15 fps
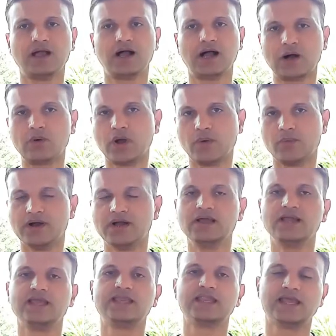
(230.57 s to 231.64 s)

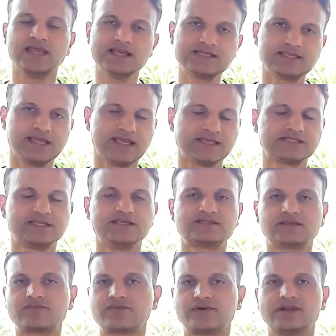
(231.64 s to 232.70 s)
However, in ADHD
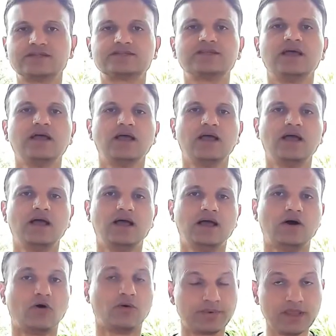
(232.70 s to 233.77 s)
sufferers
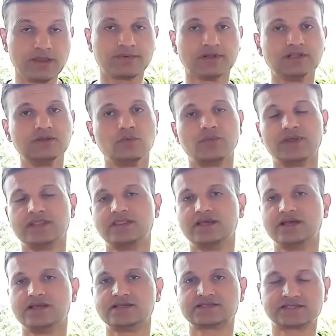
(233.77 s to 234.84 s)
or people
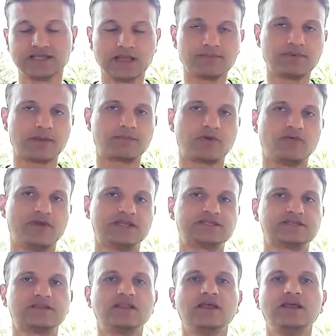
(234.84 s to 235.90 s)
with sleep
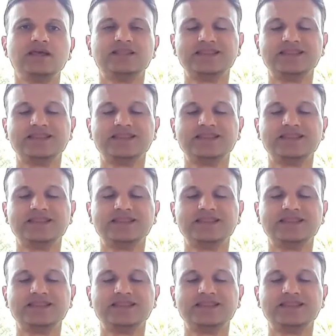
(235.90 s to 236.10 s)
deprivation,